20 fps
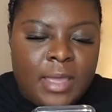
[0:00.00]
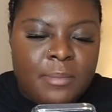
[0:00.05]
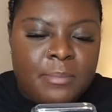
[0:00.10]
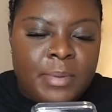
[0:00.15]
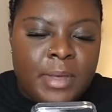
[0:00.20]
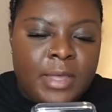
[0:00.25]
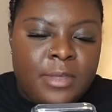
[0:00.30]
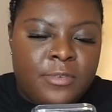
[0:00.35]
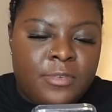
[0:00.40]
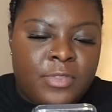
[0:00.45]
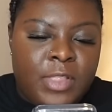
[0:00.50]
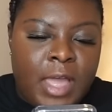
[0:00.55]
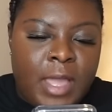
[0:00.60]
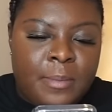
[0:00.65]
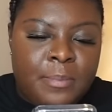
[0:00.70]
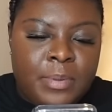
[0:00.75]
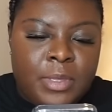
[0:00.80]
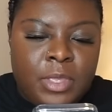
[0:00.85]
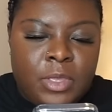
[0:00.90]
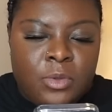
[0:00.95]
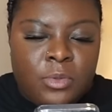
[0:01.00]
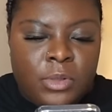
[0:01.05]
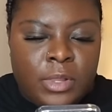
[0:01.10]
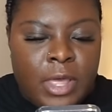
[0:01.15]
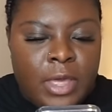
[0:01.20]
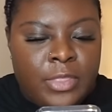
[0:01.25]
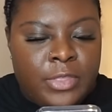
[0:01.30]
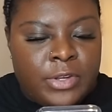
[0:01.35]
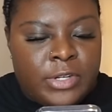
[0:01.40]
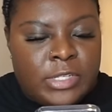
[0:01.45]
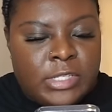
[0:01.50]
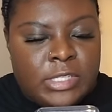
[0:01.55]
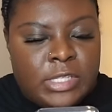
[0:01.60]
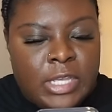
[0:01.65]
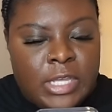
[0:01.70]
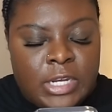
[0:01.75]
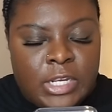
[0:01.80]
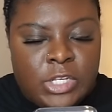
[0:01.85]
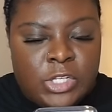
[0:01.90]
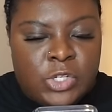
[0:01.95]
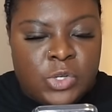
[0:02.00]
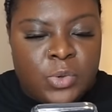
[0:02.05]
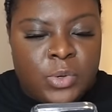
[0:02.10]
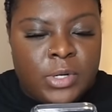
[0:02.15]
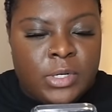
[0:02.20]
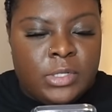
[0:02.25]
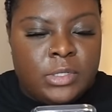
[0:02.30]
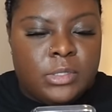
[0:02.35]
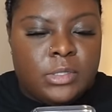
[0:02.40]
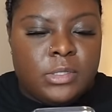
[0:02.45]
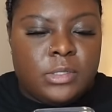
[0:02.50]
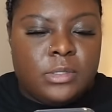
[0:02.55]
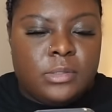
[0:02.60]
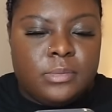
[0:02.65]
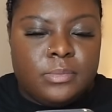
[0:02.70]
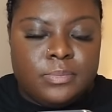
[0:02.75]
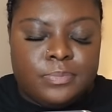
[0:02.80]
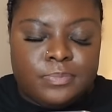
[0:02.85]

buttonfly PU leather skinny shorts.